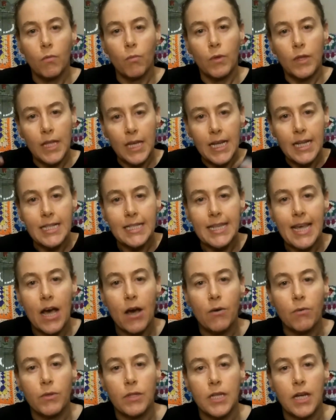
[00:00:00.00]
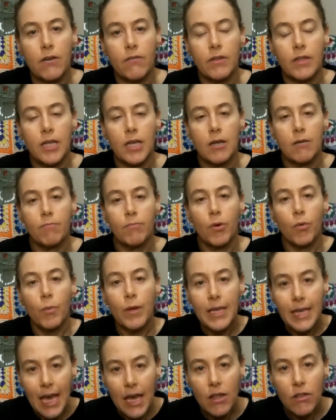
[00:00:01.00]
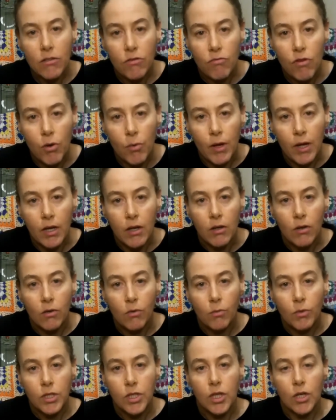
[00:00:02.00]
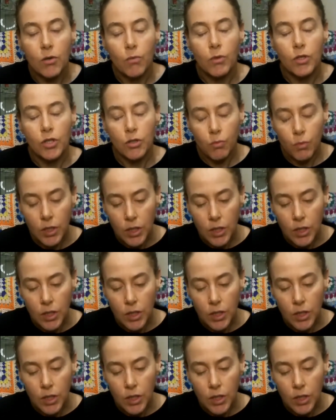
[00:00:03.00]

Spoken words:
with Ian's health and everything, but we get through it. We do.